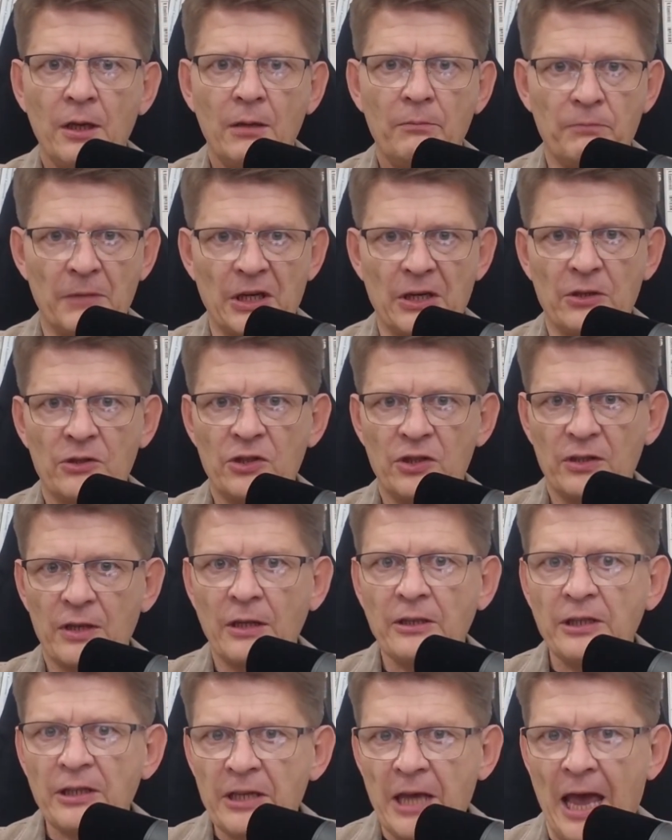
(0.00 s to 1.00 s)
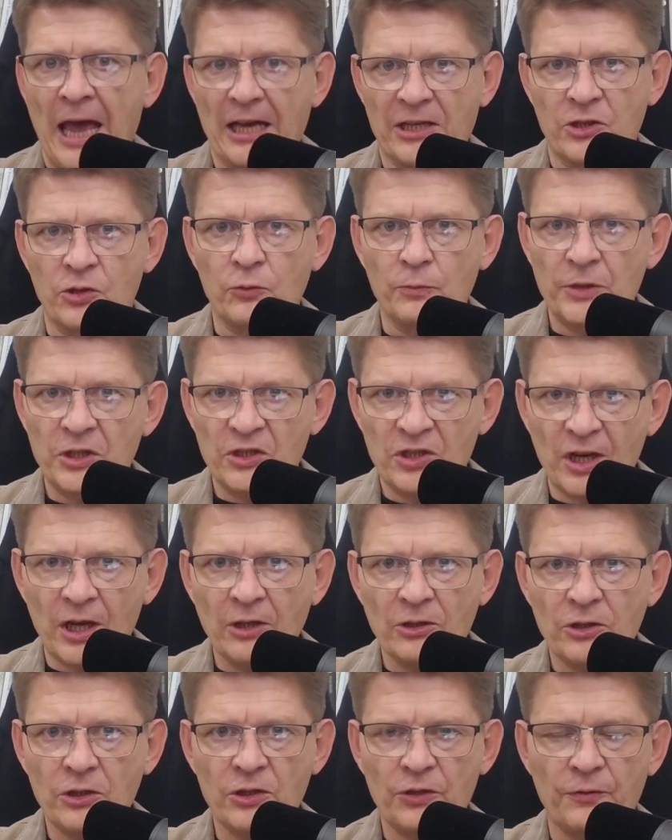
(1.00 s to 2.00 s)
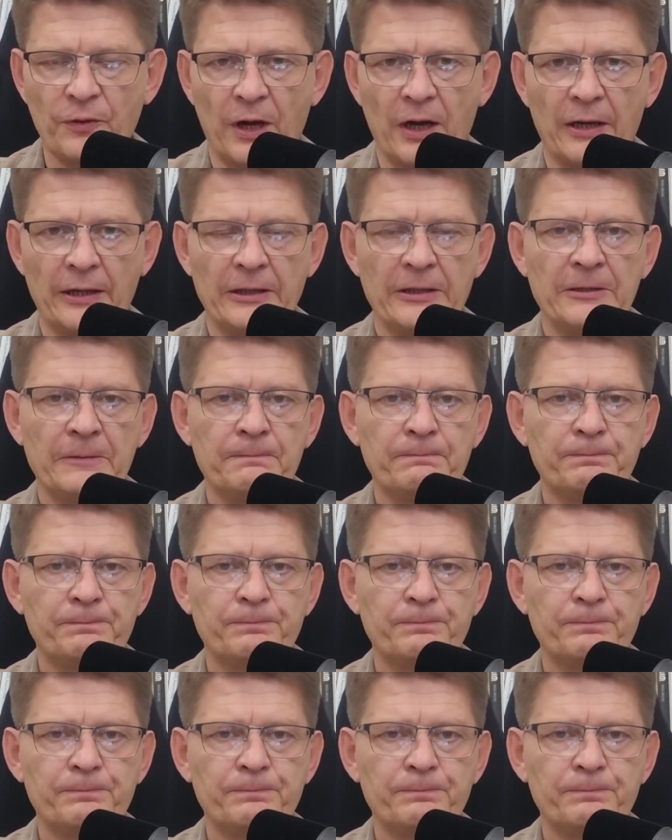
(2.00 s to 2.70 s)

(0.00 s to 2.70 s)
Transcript: means that it has to be satisfied.